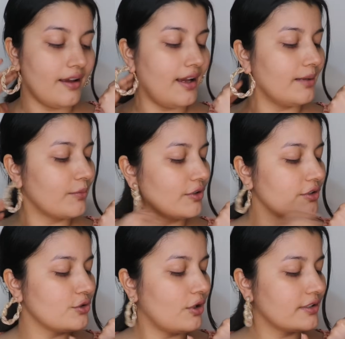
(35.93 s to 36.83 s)
And I'm
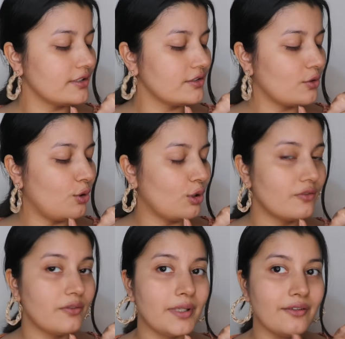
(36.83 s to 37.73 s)
gonna dot it
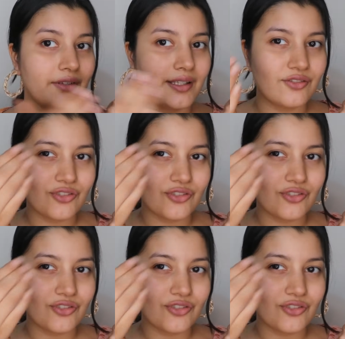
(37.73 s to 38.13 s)
all over my face,